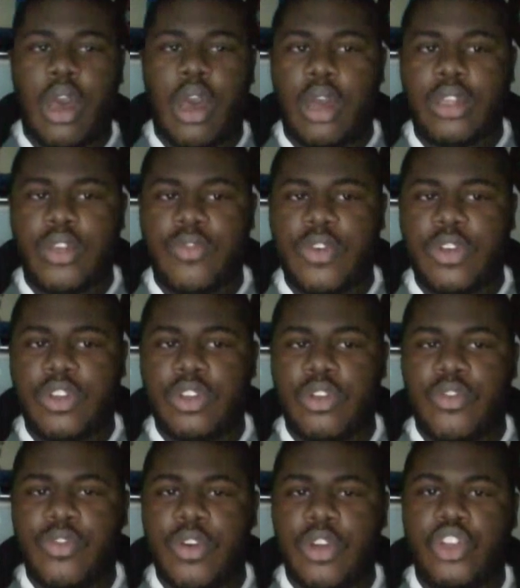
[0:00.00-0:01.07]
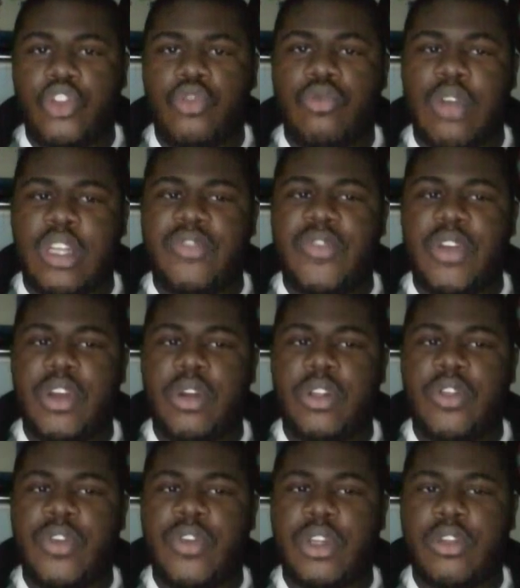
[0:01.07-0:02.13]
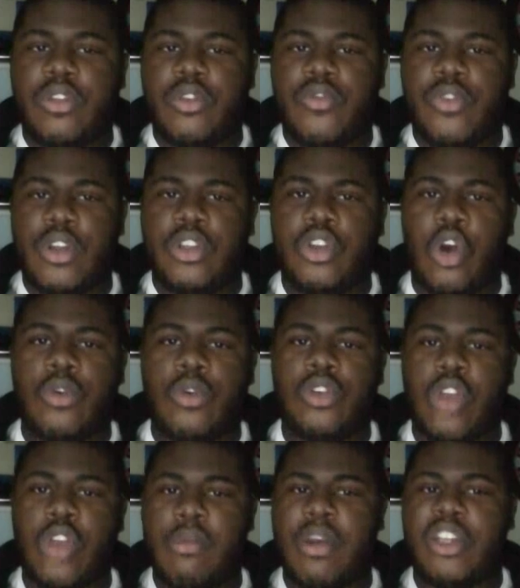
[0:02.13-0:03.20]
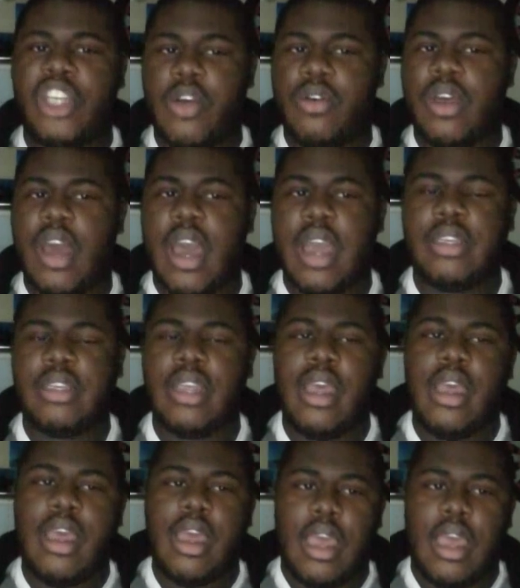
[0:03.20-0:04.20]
Don't forget to like this video. Don't forget to always subscribe to my channel, guys.